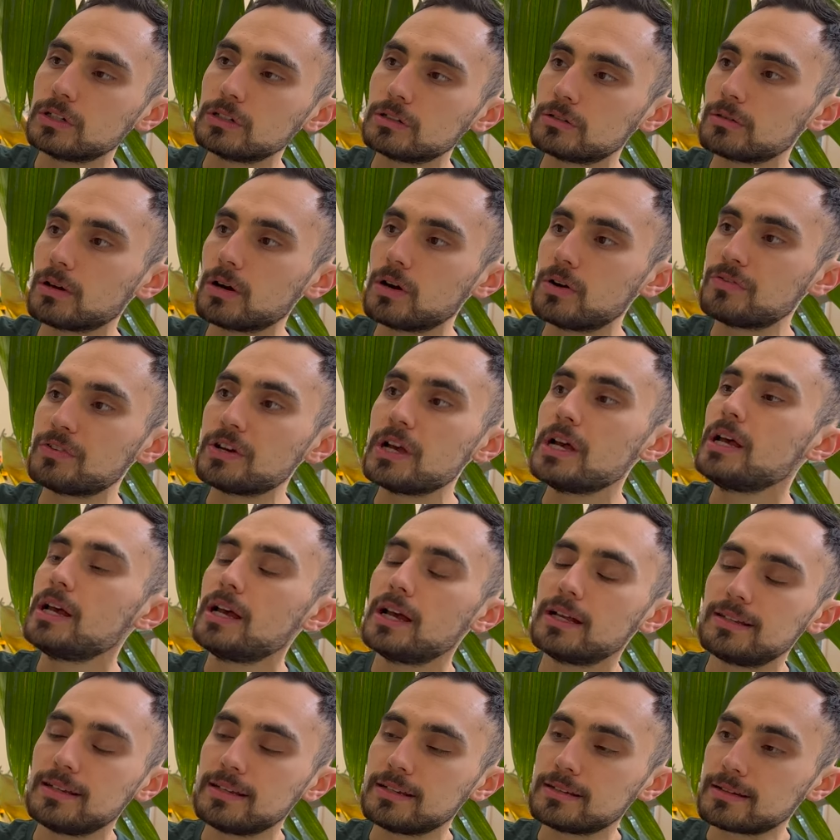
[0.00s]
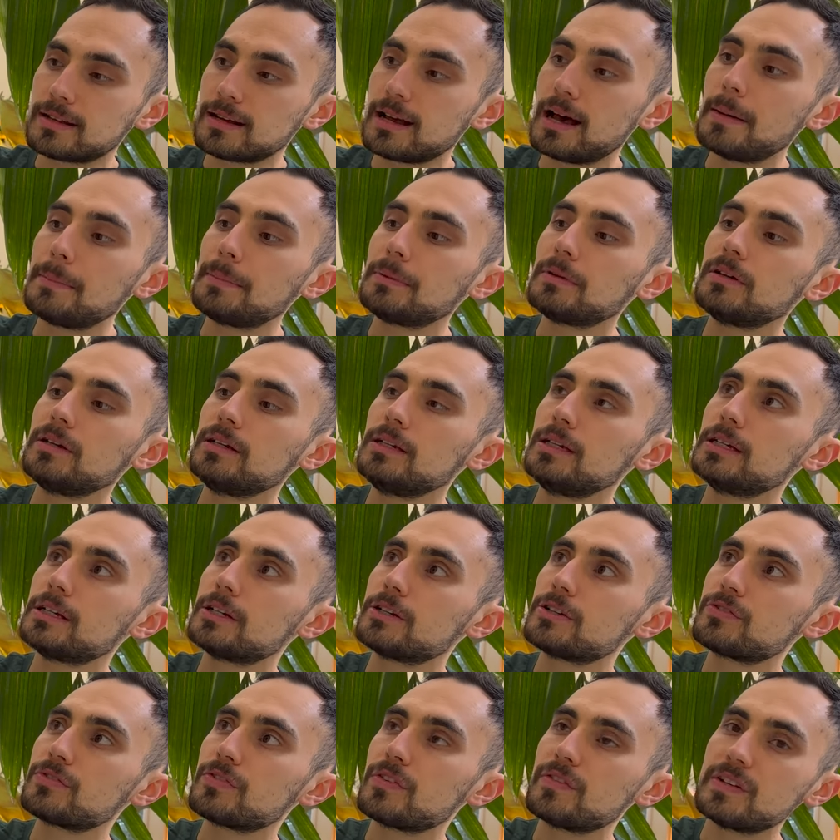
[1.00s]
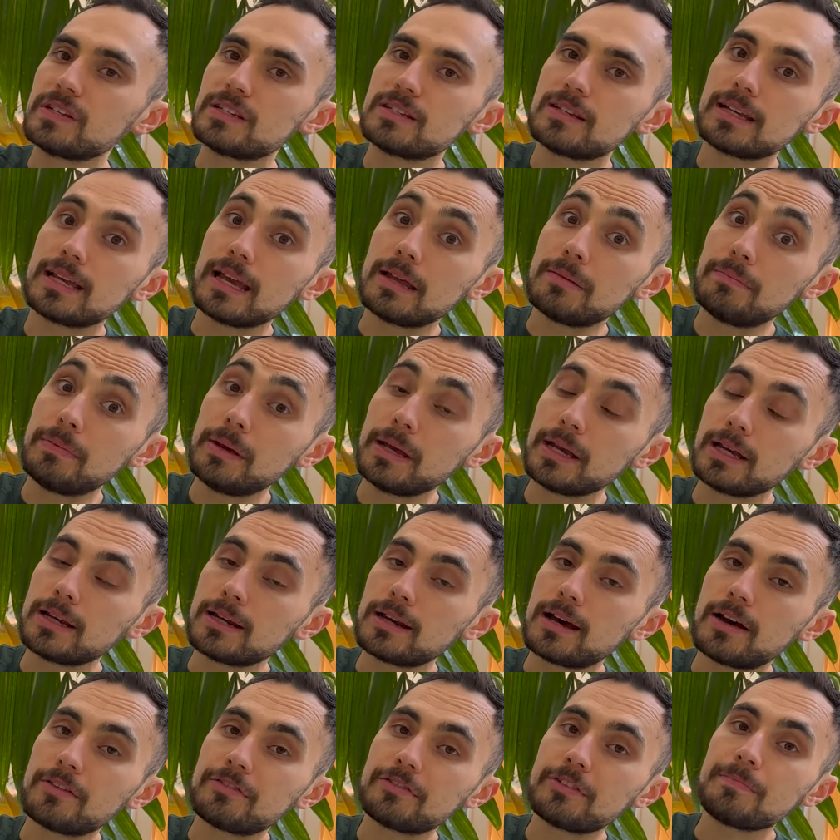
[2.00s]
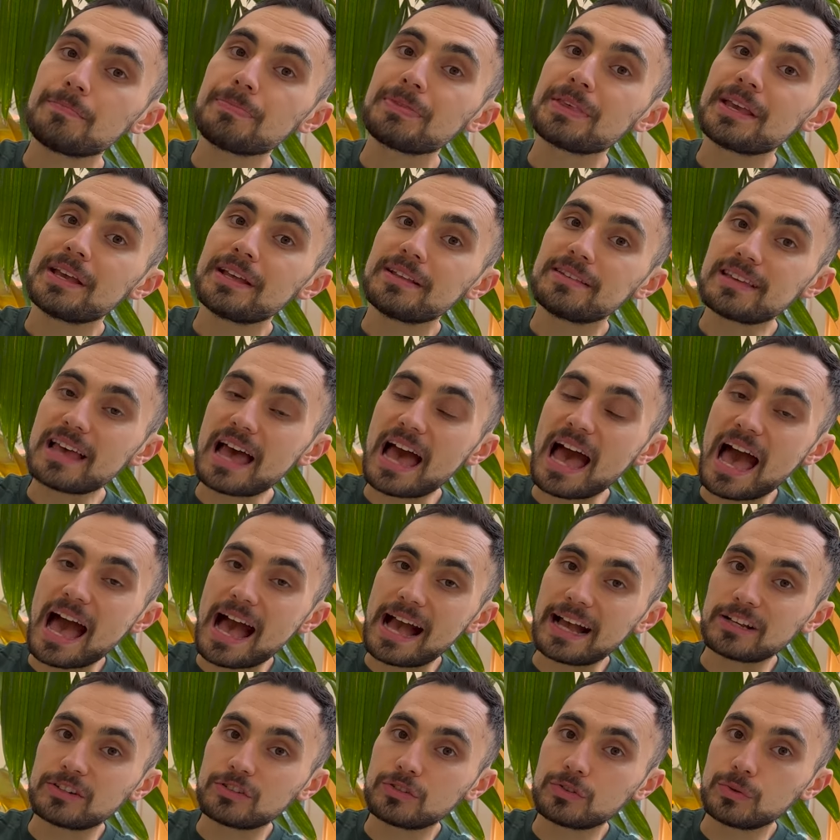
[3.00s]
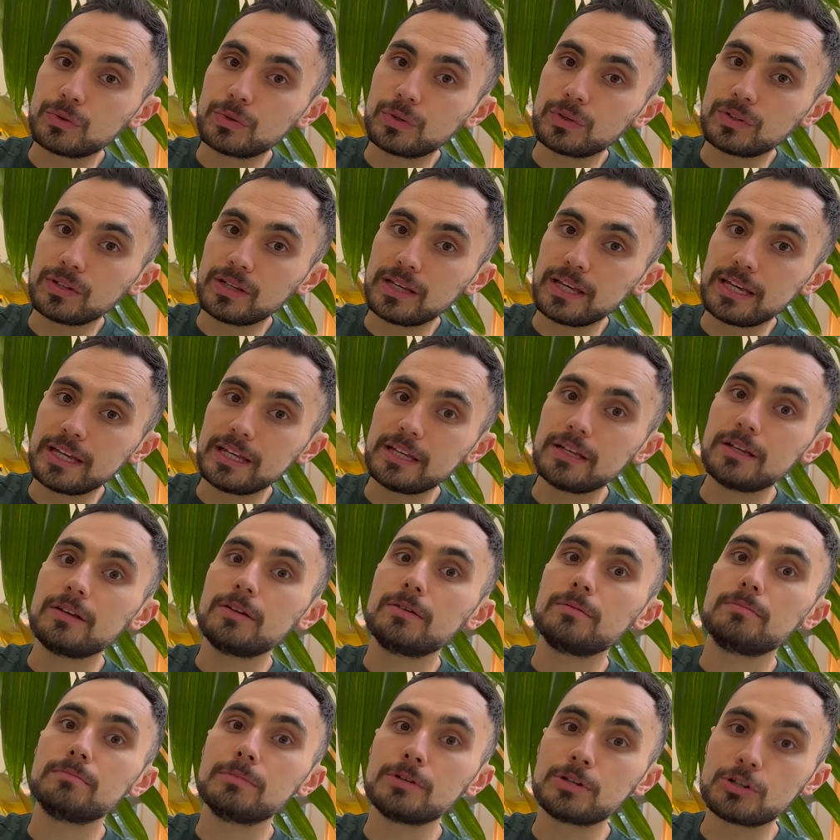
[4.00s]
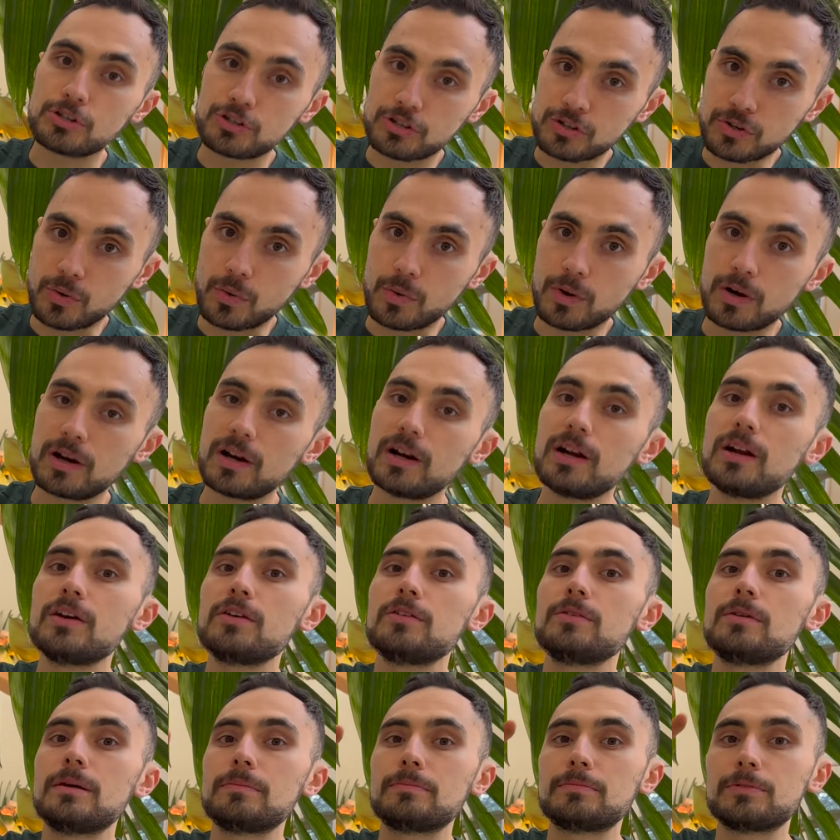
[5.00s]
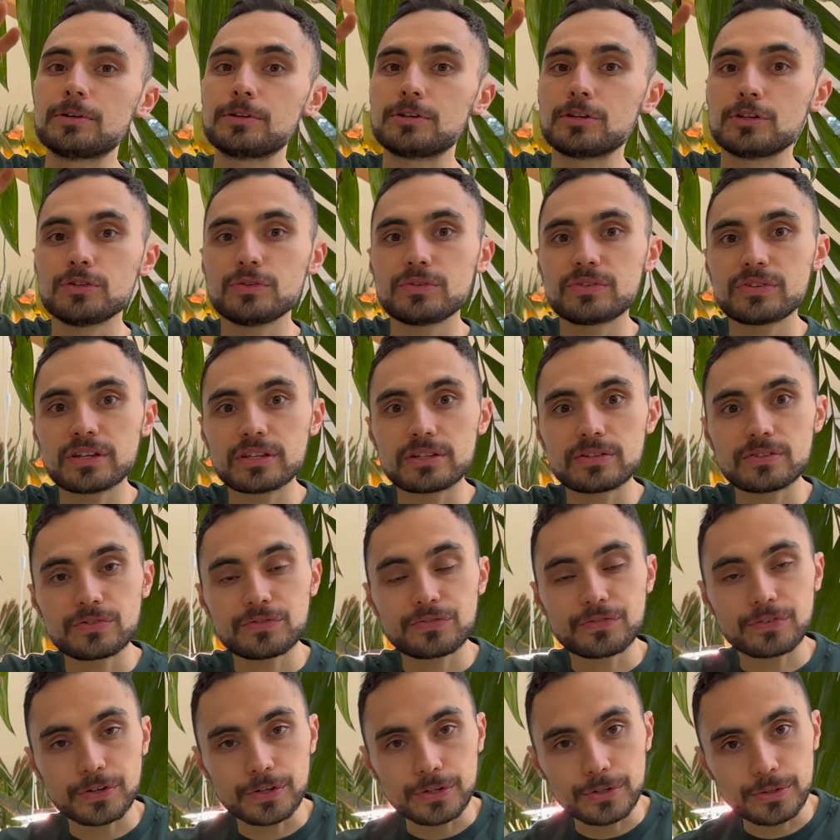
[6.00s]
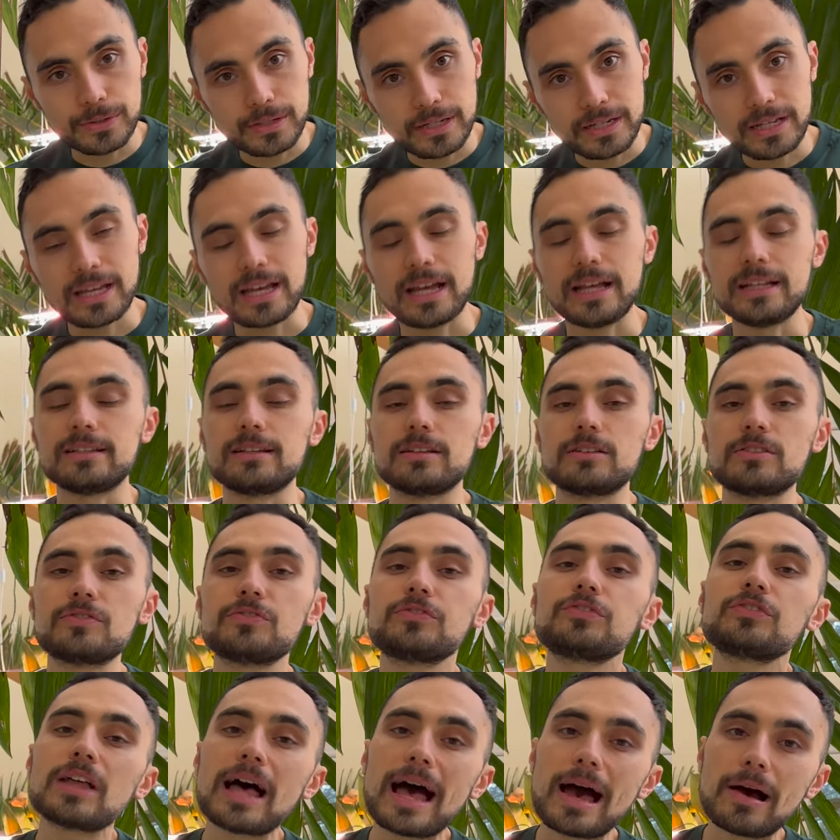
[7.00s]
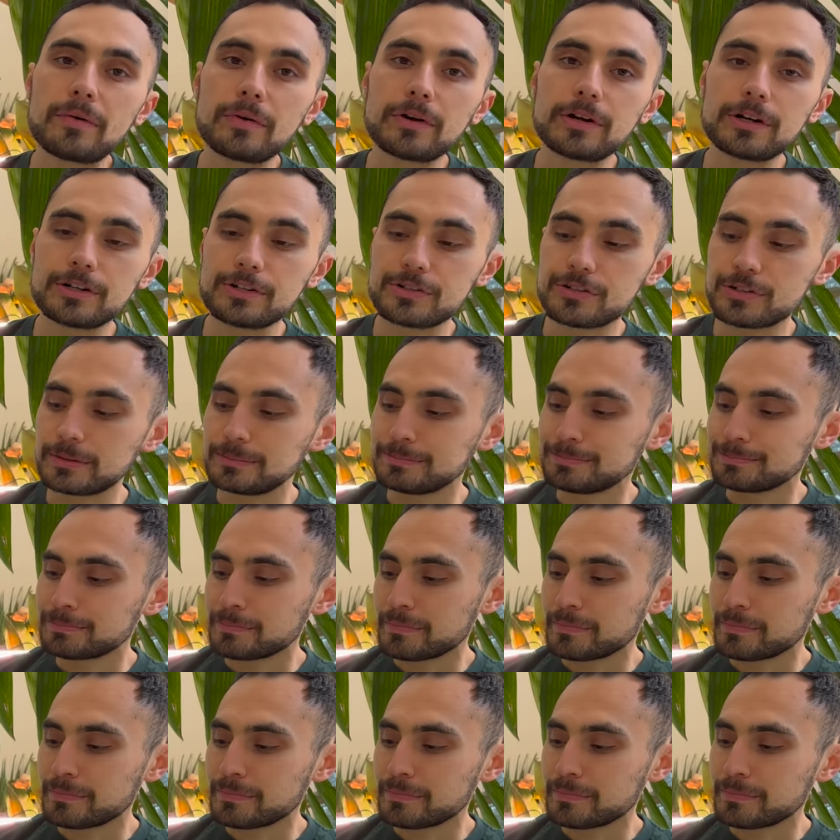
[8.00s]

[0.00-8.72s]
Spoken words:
growth, it takes a couple of years for this to get big enough to actually mature, produce its fruit and its flowers.